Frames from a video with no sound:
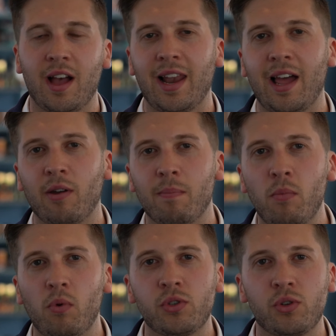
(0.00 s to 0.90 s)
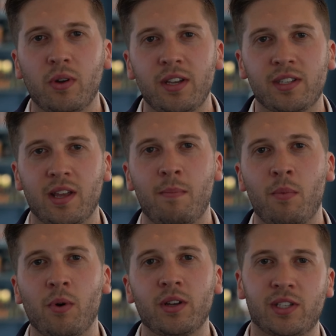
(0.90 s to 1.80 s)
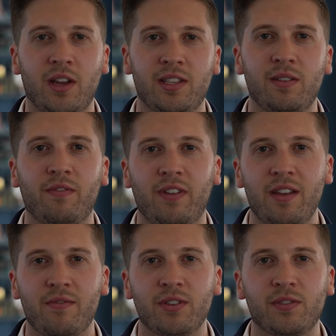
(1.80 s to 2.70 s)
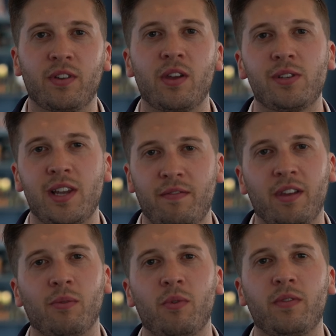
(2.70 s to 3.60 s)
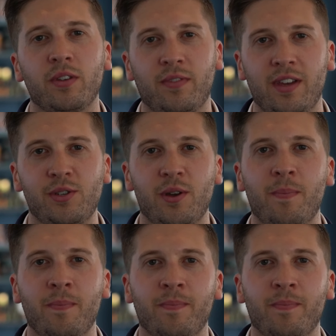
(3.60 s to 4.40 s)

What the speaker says: allowing more choice and more exciting flavors for those living with dysphagia.